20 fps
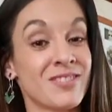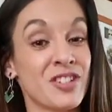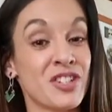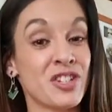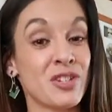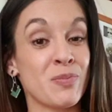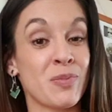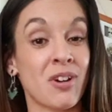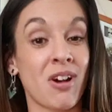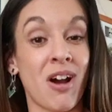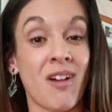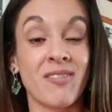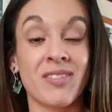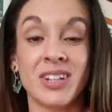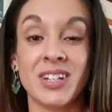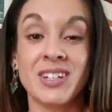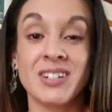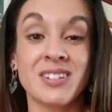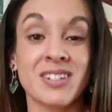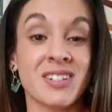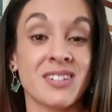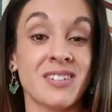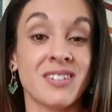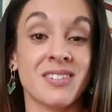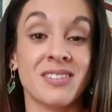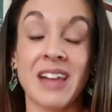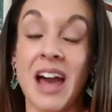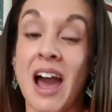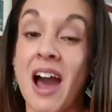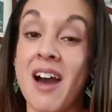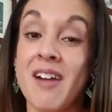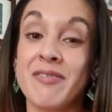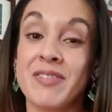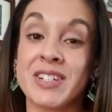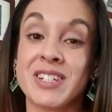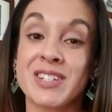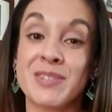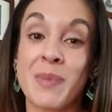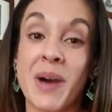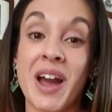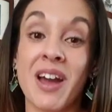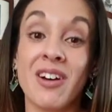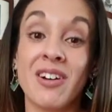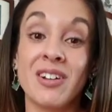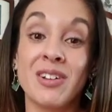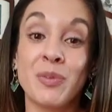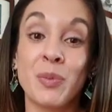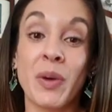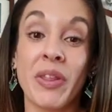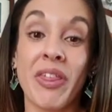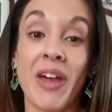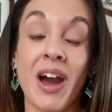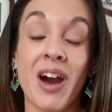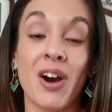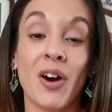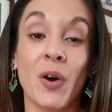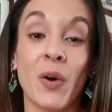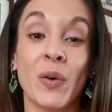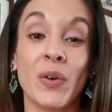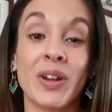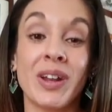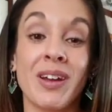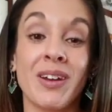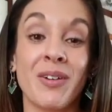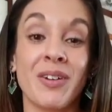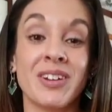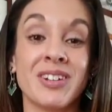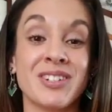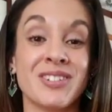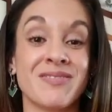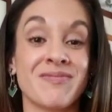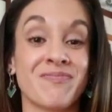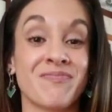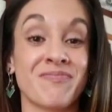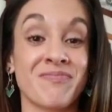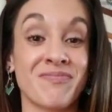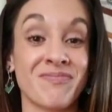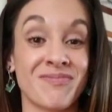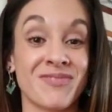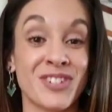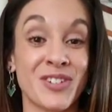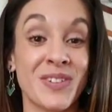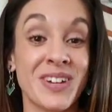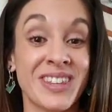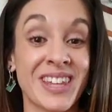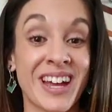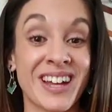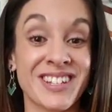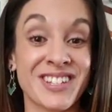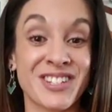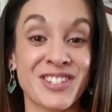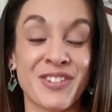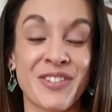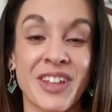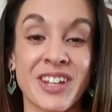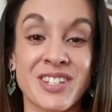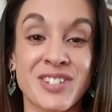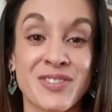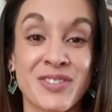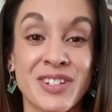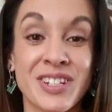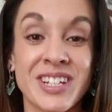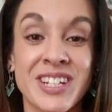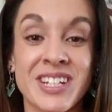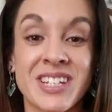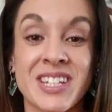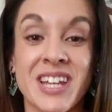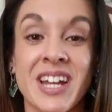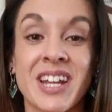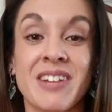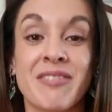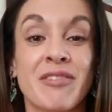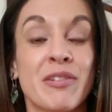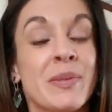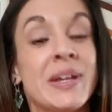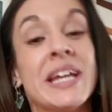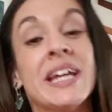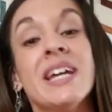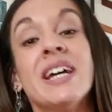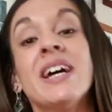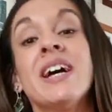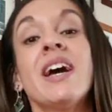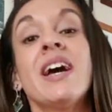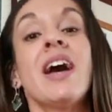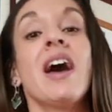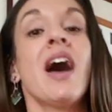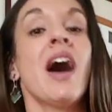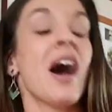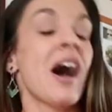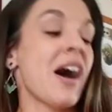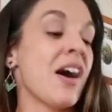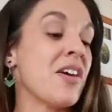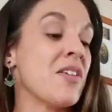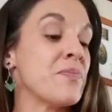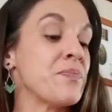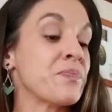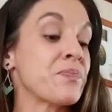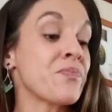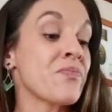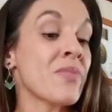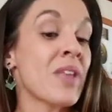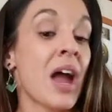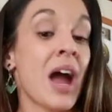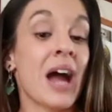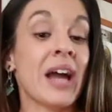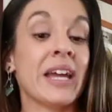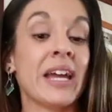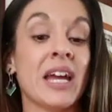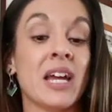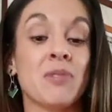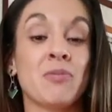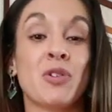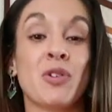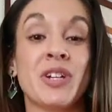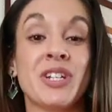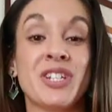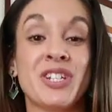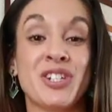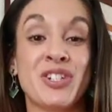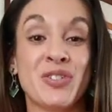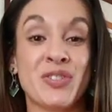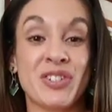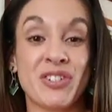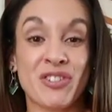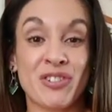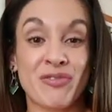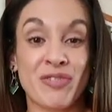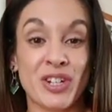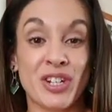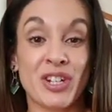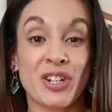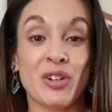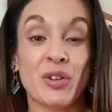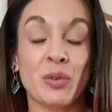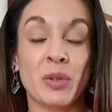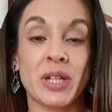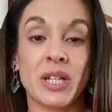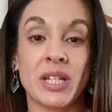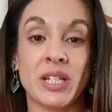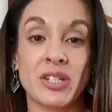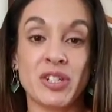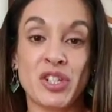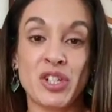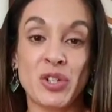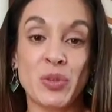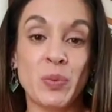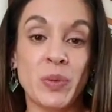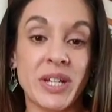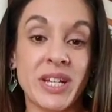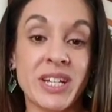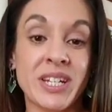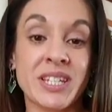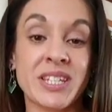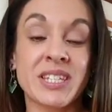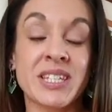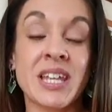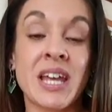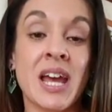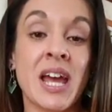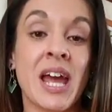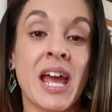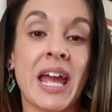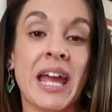super confident to laugh and smile without doing that. So that's really exciting for me. I am going to do another video in 2 weeks.